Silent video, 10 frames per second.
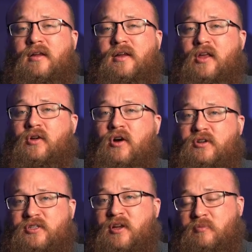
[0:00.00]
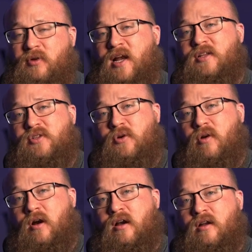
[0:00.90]
Now there are some brands who
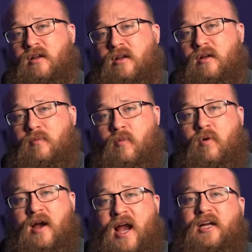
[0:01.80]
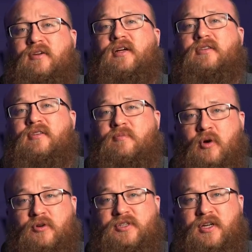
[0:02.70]
are more accurate than
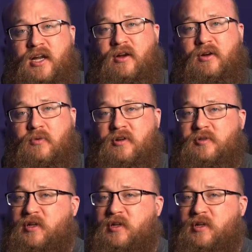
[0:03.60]
most generic ones,